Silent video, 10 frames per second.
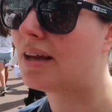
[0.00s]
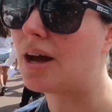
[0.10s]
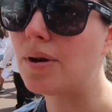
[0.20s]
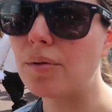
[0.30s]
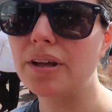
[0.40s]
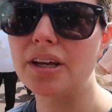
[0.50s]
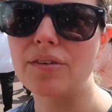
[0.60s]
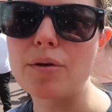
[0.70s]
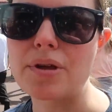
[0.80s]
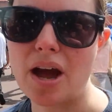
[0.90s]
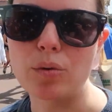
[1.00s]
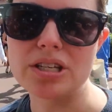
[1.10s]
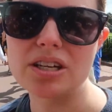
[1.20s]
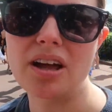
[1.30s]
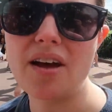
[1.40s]
I'm not willing to give up yet. We
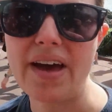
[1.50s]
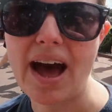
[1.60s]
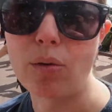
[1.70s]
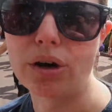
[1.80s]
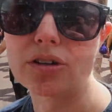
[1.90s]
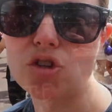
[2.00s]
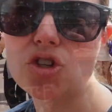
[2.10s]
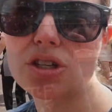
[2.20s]
still have hours.